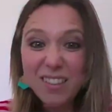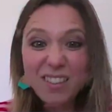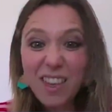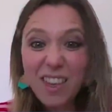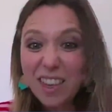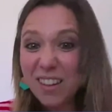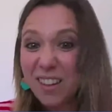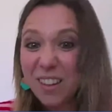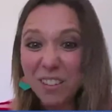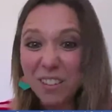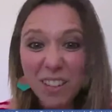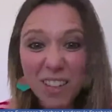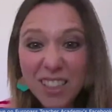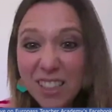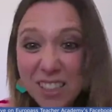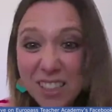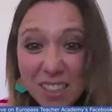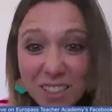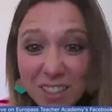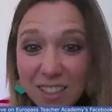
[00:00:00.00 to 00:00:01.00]
technical
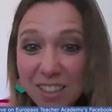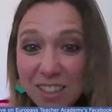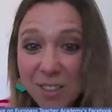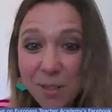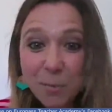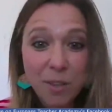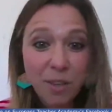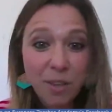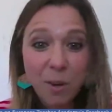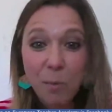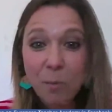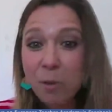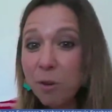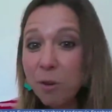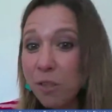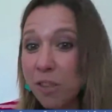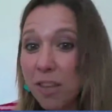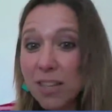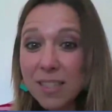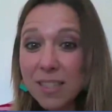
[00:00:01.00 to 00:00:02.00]
issues with
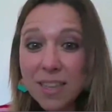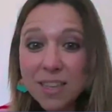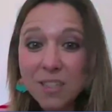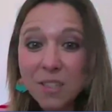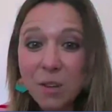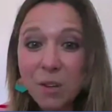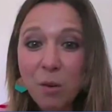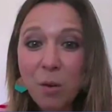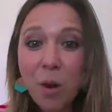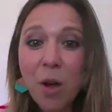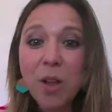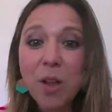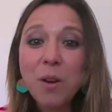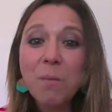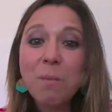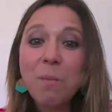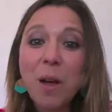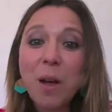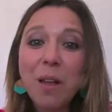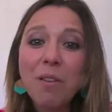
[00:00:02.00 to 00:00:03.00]
computers and so
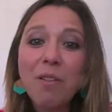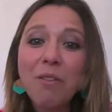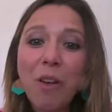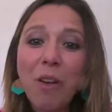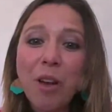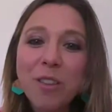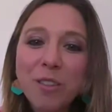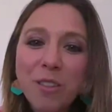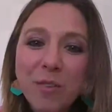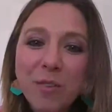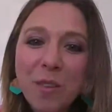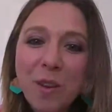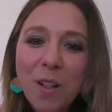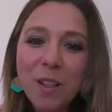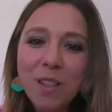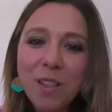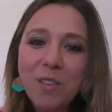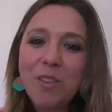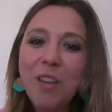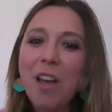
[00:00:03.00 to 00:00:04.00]
on, but first of
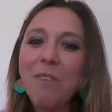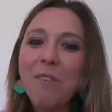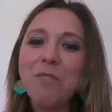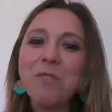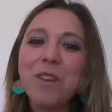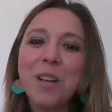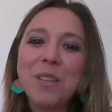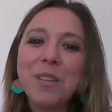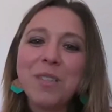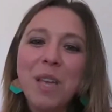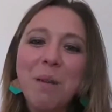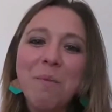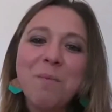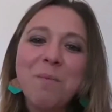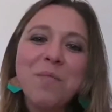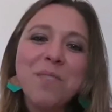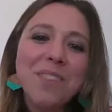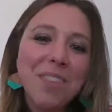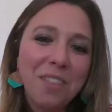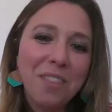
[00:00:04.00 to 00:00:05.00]
all, you have to
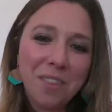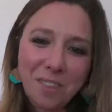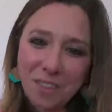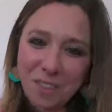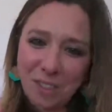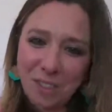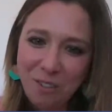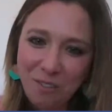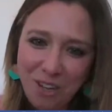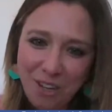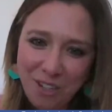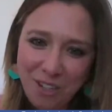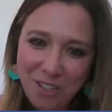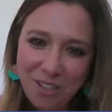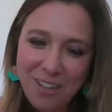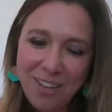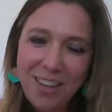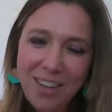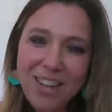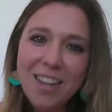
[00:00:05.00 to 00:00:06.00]
accept the
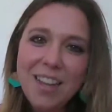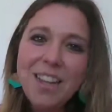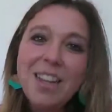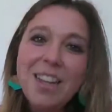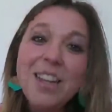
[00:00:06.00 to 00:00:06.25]
situation.